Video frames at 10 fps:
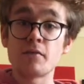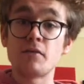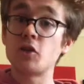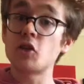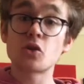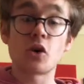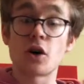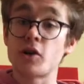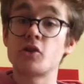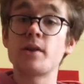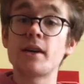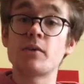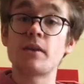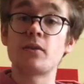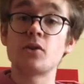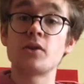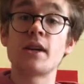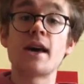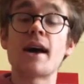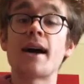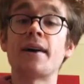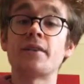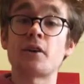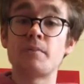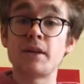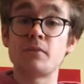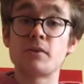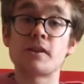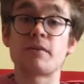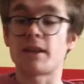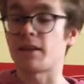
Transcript: We've just got our straight quavers and our piece would sound like